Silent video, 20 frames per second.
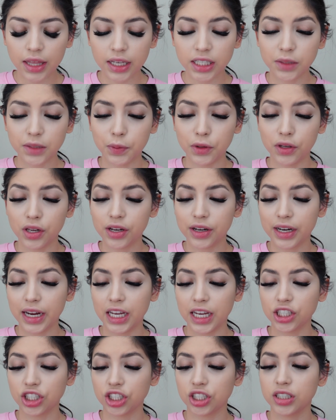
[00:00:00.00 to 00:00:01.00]
this Beauty
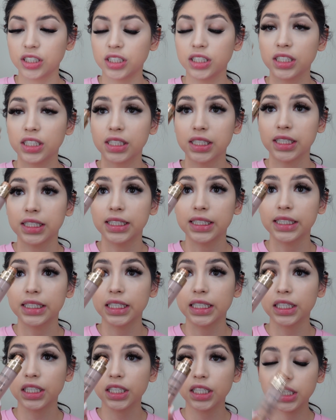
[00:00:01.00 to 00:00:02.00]
Creations
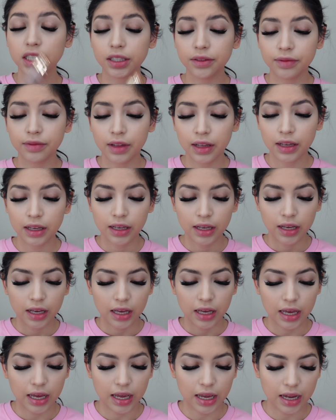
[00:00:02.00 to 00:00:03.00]
concealer,
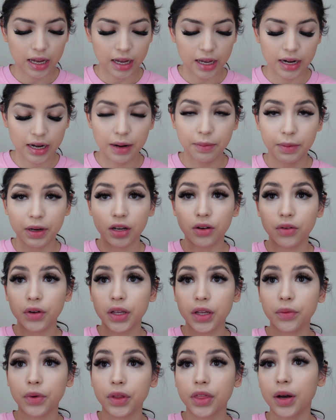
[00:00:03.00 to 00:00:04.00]
and I'm gonna go
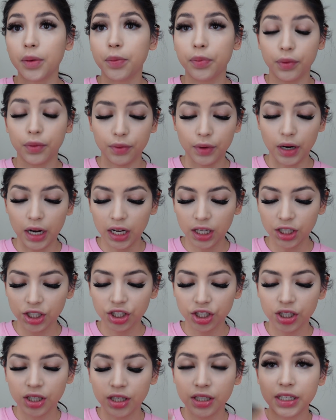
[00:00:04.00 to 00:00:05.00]
in with a
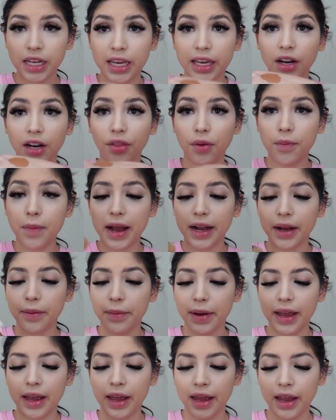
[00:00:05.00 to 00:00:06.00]
brush, take it on the back of
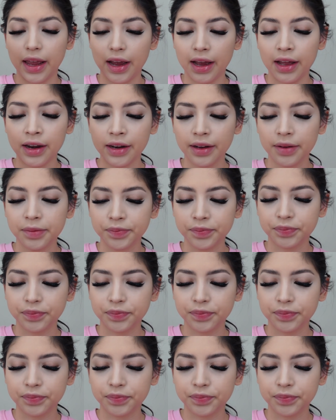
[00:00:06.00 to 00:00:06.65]
my hand,